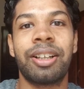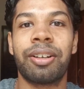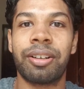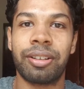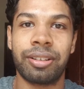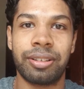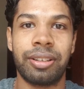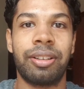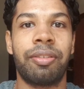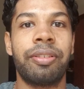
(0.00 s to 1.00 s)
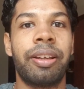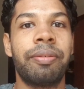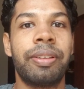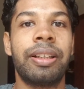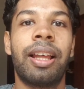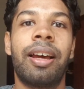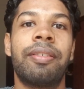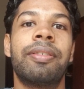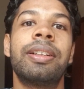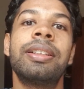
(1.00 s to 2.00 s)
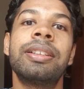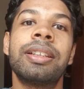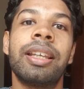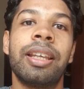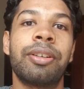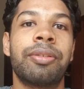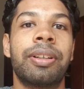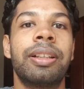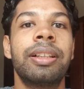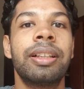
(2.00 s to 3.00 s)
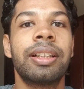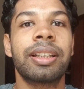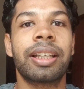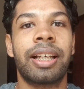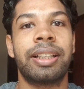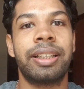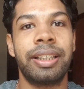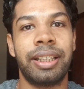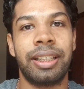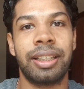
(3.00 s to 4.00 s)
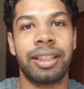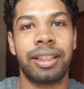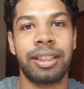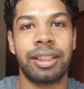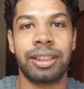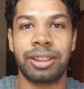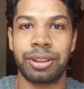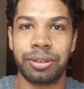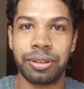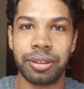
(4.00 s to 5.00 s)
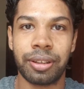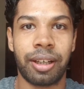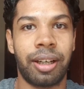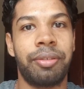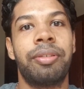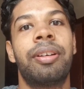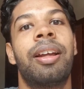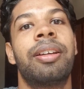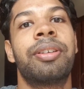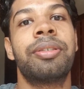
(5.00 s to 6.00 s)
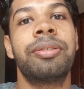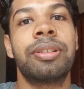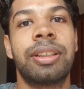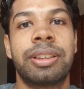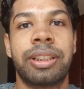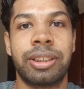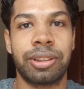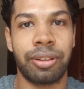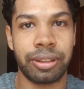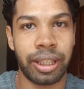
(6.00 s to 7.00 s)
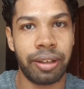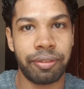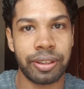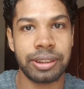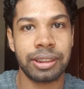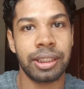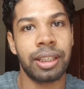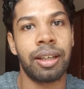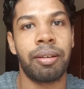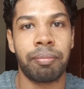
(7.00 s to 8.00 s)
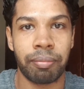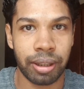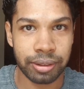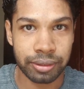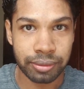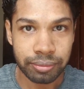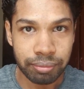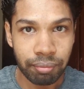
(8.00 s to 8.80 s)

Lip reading: all of them will have a equal calorie need. So I would like to stress on that first, but